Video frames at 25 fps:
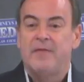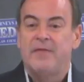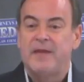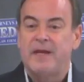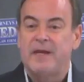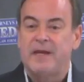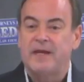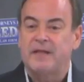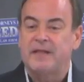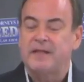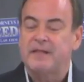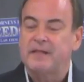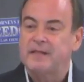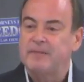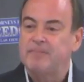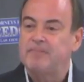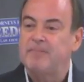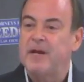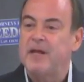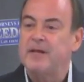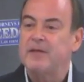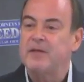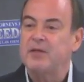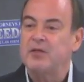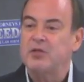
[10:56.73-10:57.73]
the
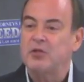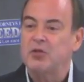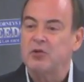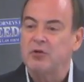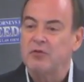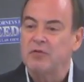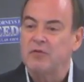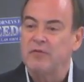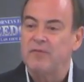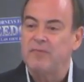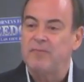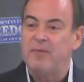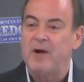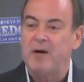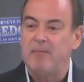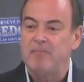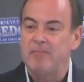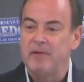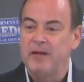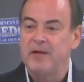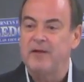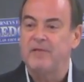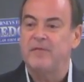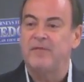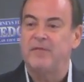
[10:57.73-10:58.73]
expenditure of
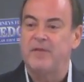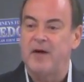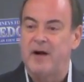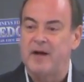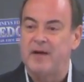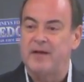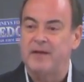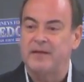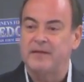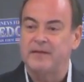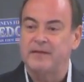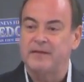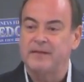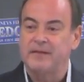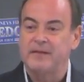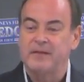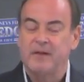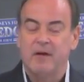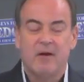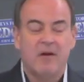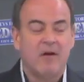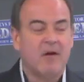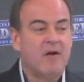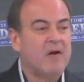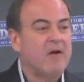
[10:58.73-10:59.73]
public funds
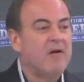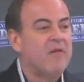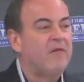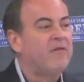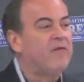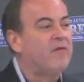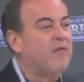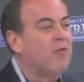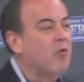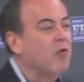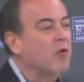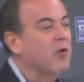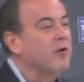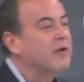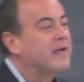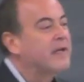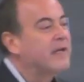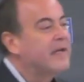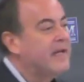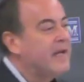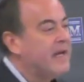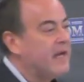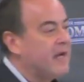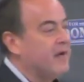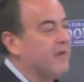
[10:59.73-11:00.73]
for
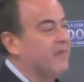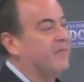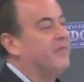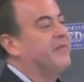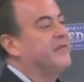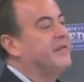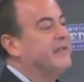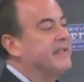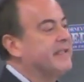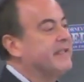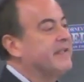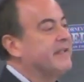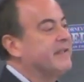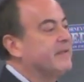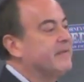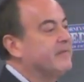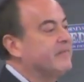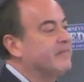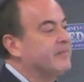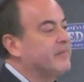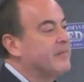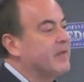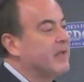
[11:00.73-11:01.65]
gifts